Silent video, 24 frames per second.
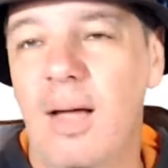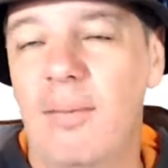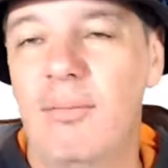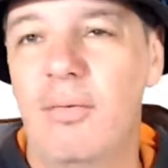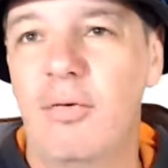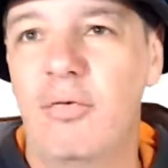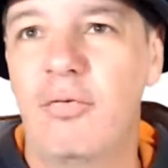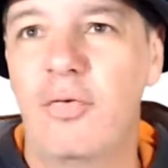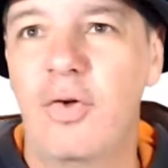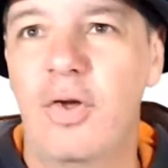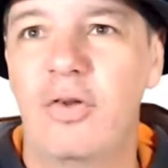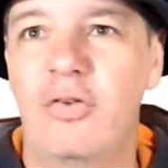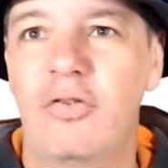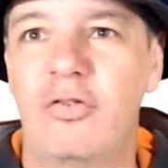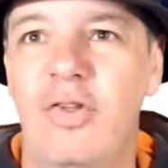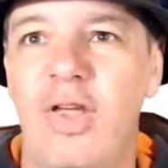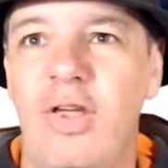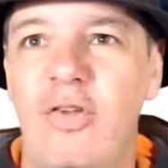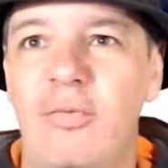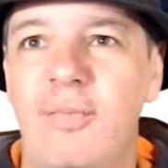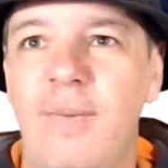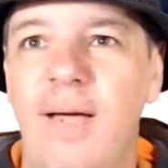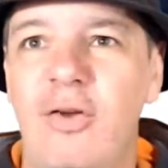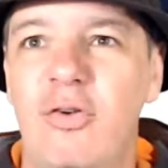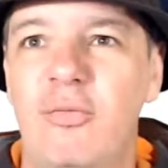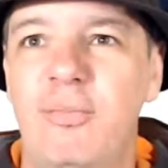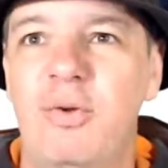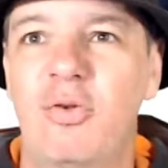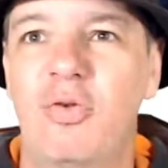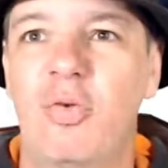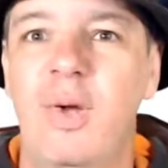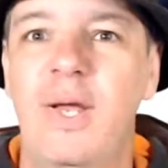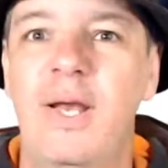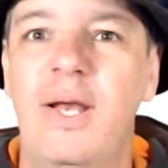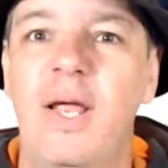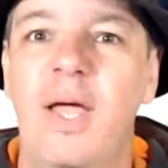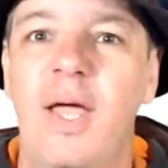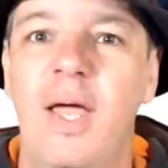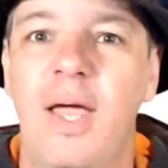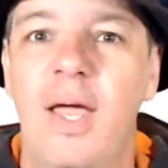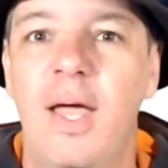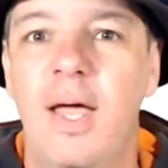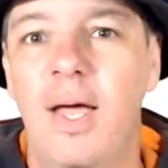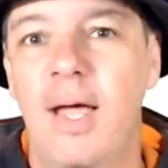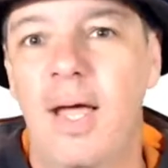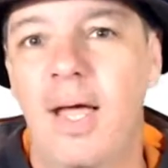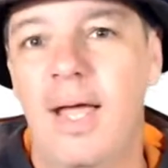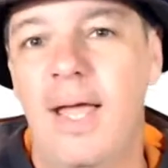first Test match between
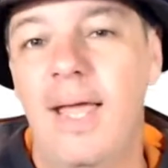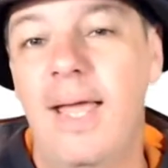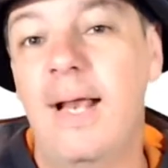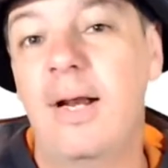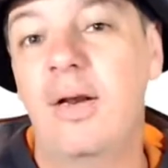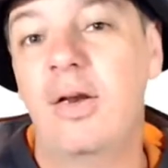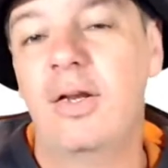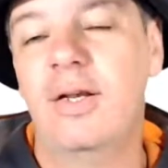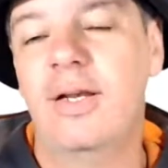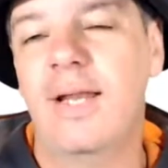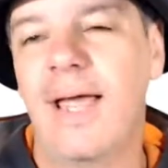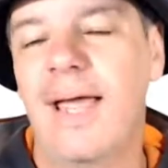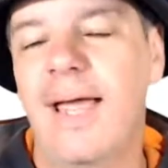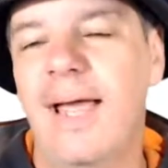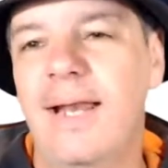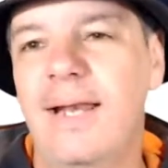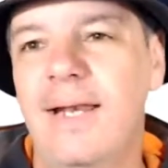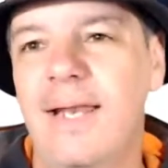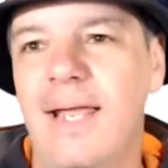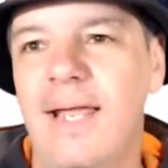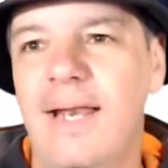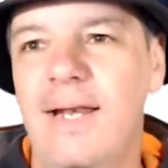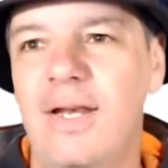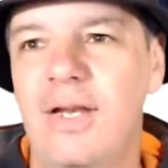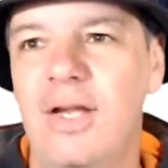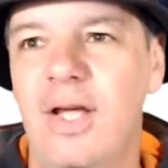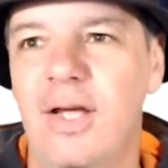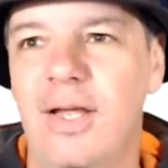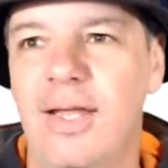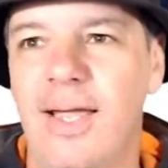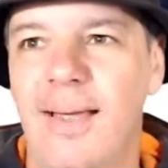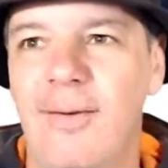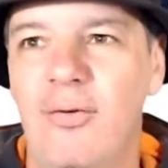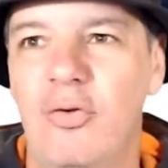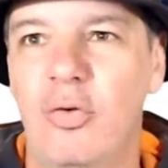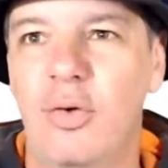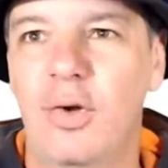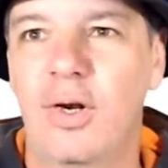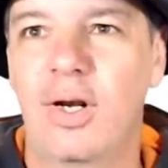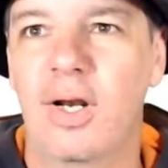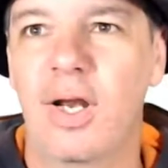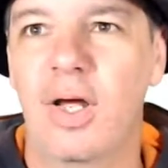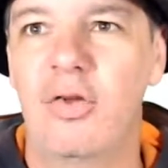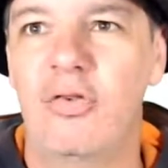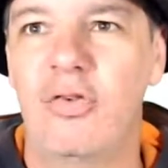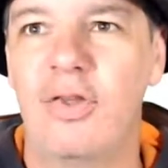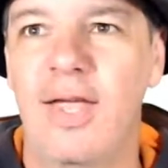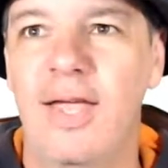England and India came to a
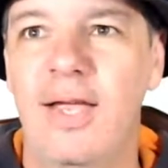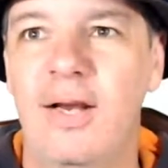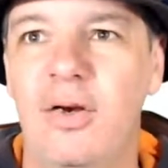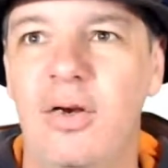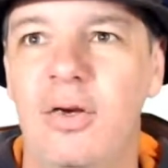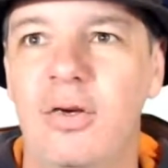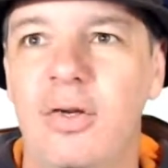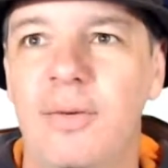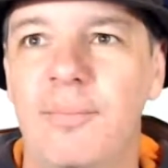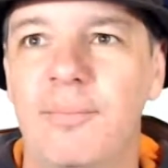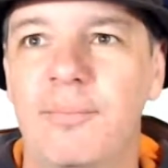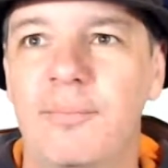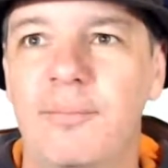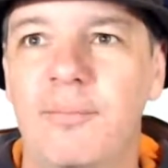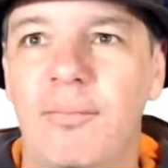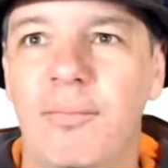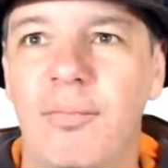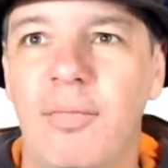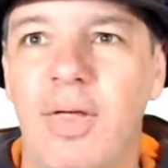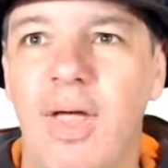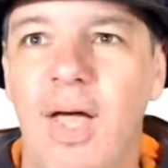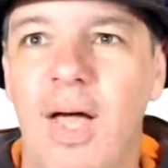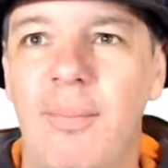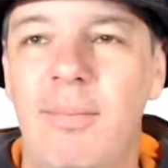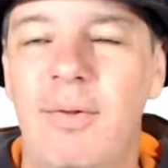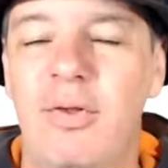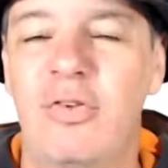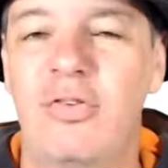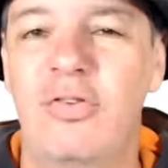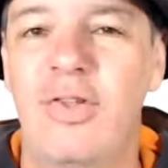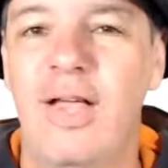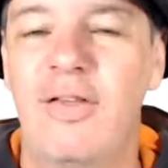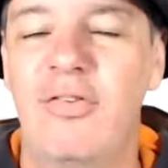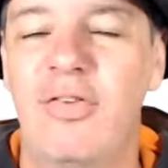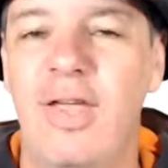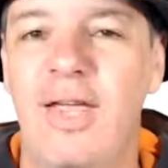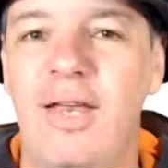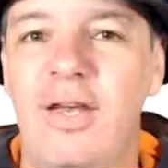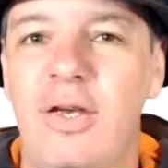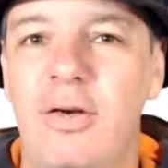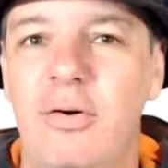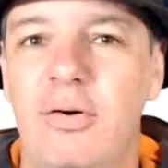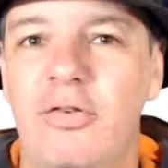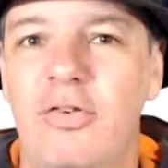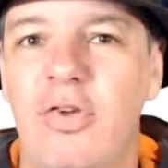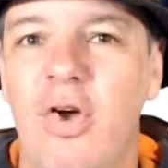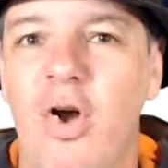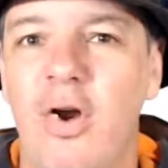close. England set
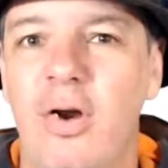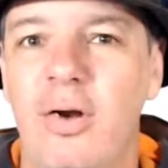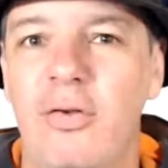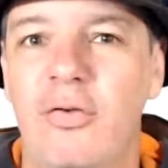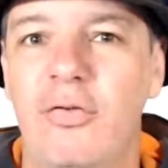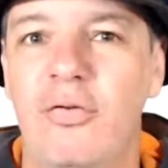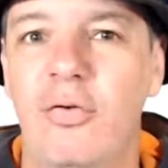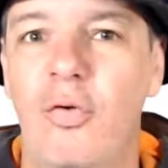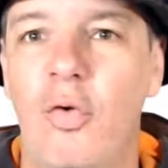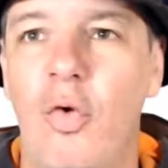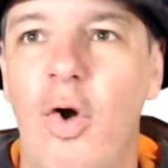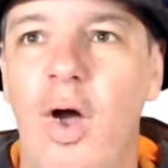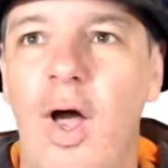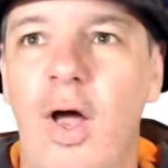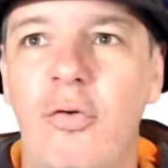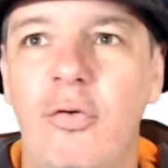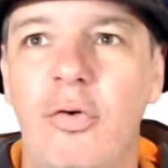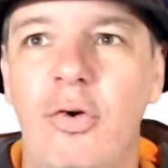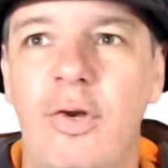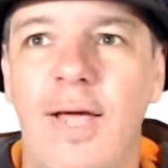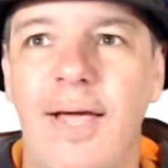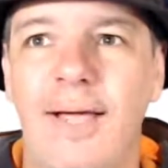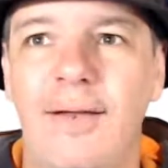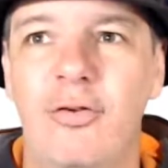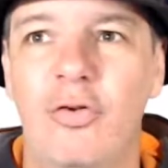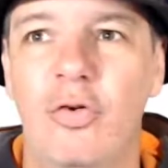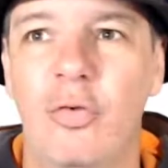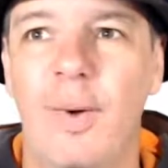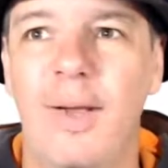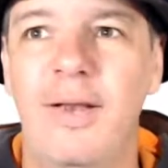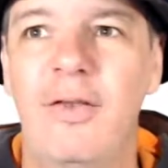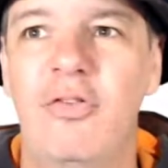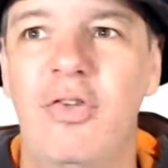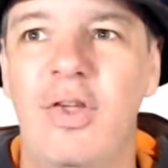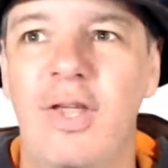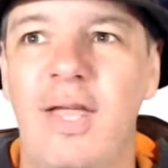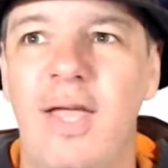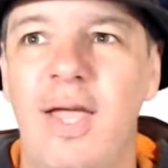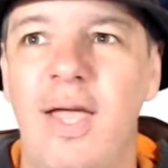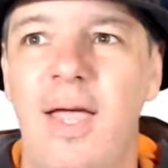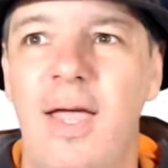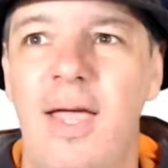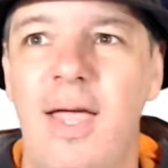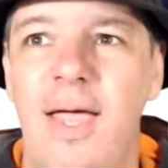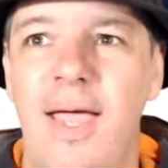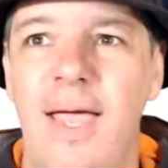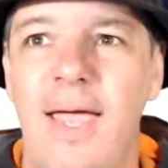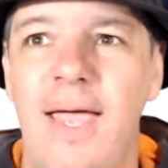India a target of 420
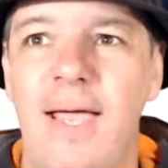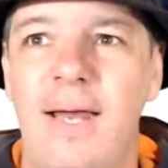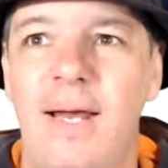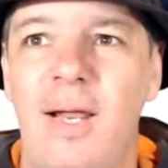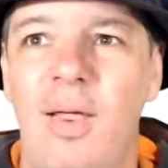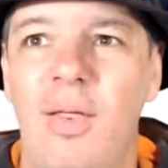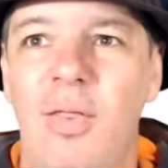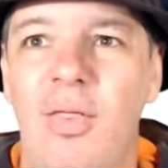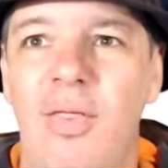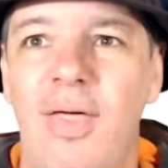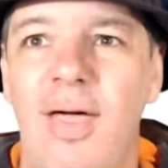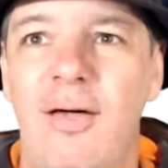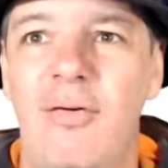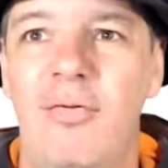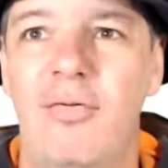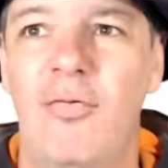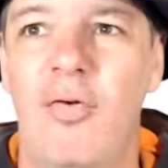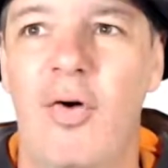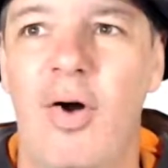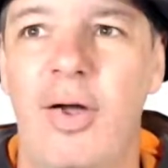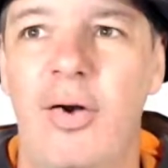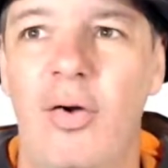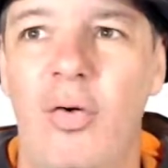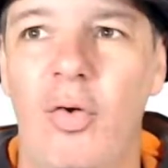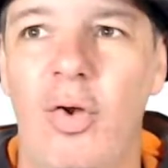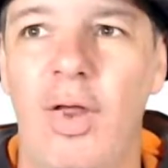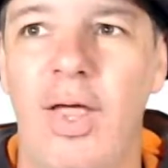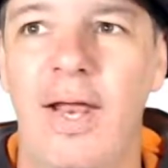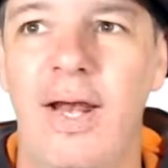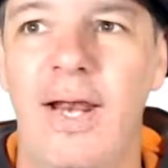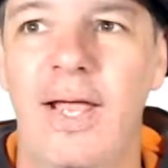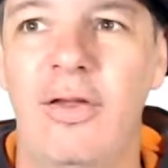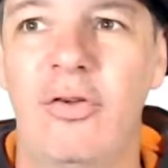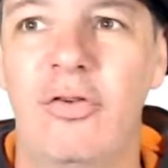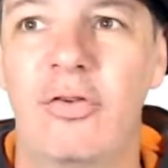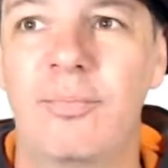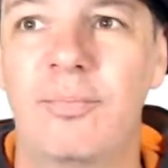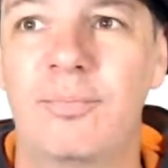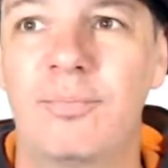in their final innings,